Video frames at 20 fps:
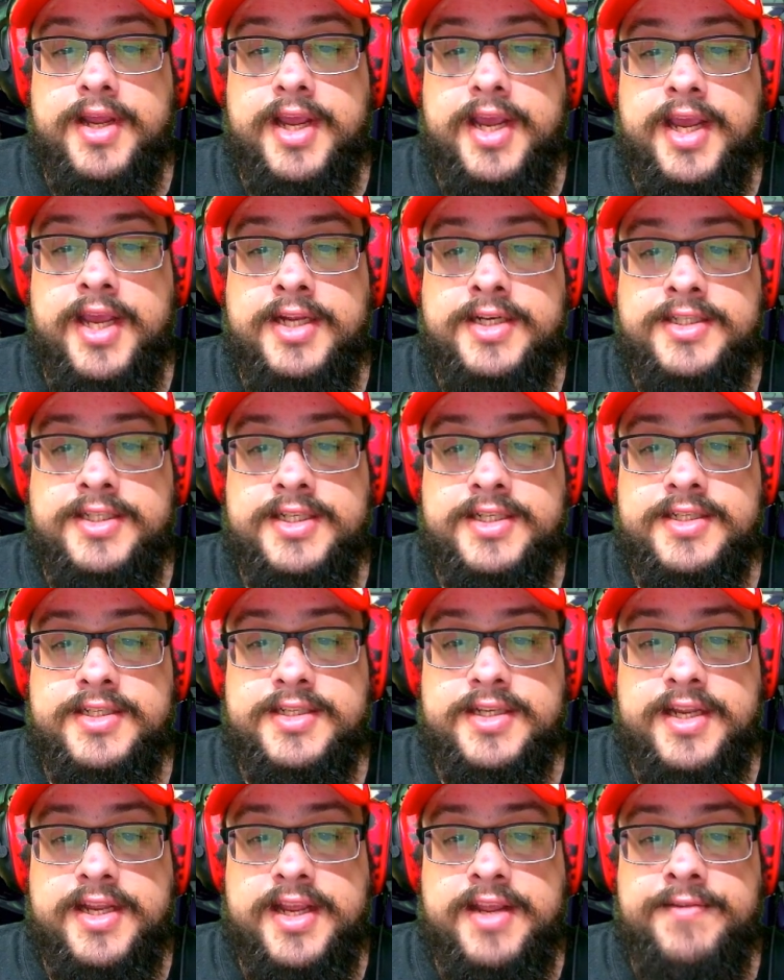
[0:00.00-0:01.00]
and
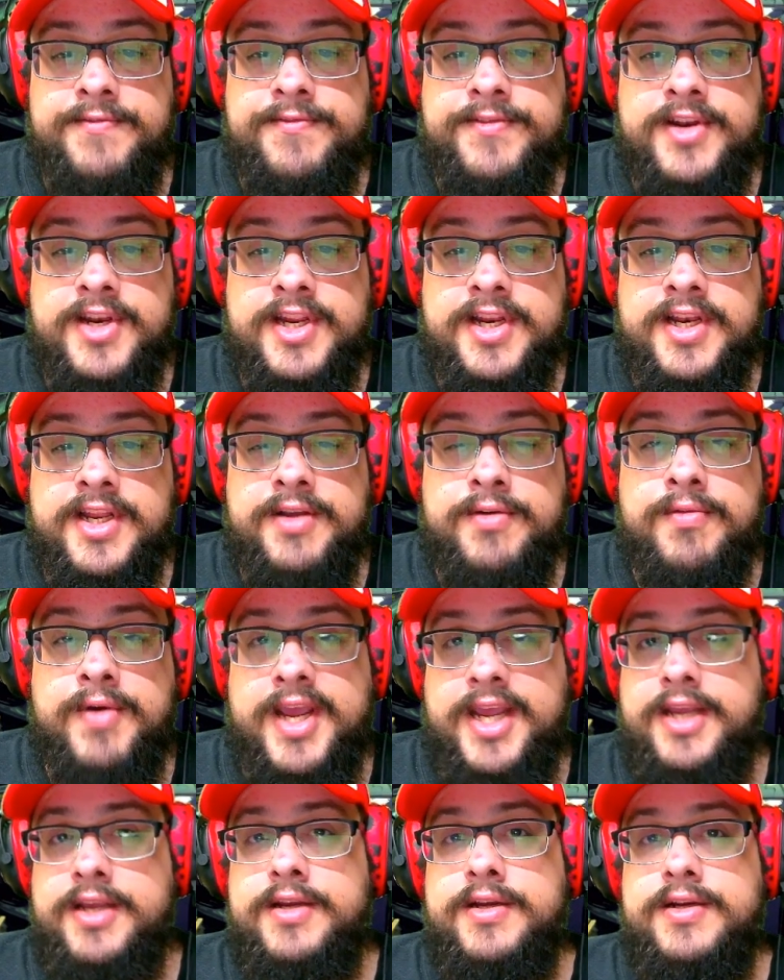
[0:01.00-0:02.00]
just infinitely
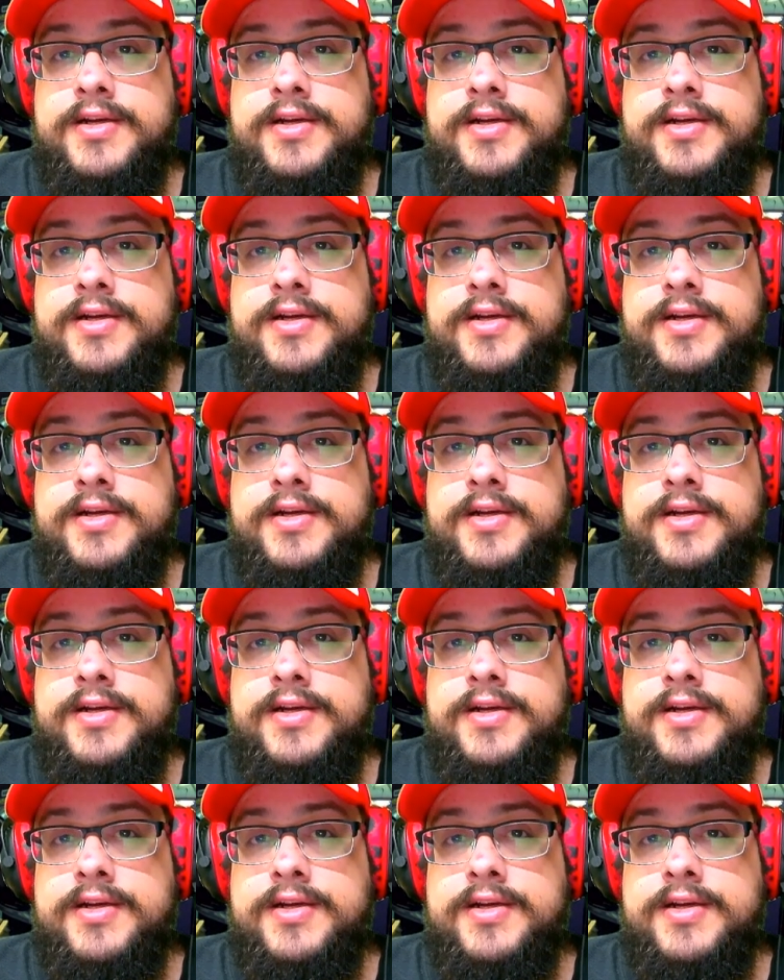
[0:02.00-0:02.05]
wait,